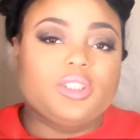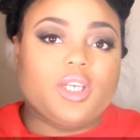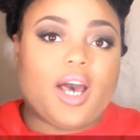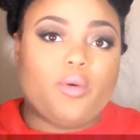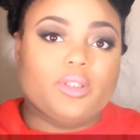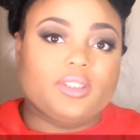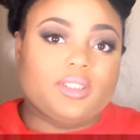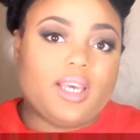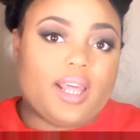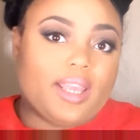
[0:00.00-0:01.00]
So I want to
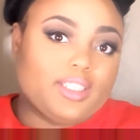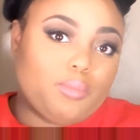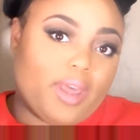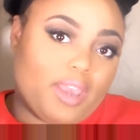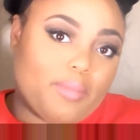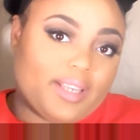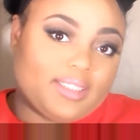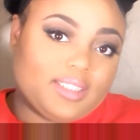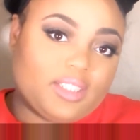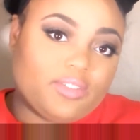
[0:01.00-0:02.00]
kind of explain
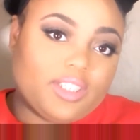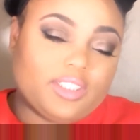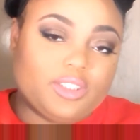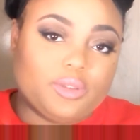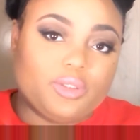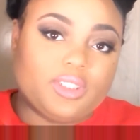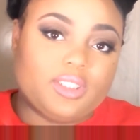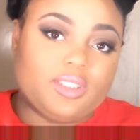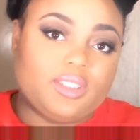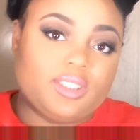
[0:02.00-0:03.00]
myself and do
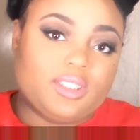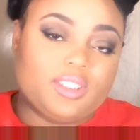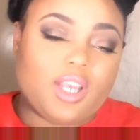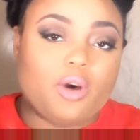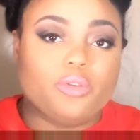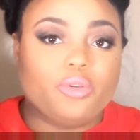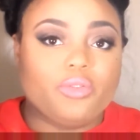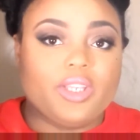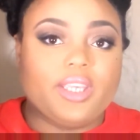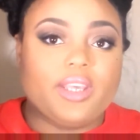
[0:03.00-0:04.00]
just a talk through
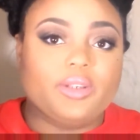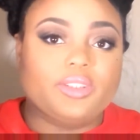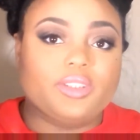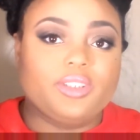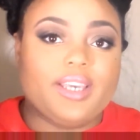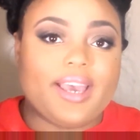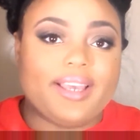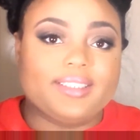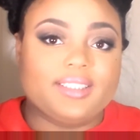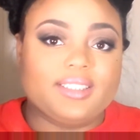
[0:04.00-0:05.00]
video so you
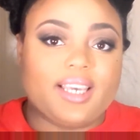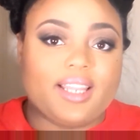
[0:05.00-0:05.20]
guys could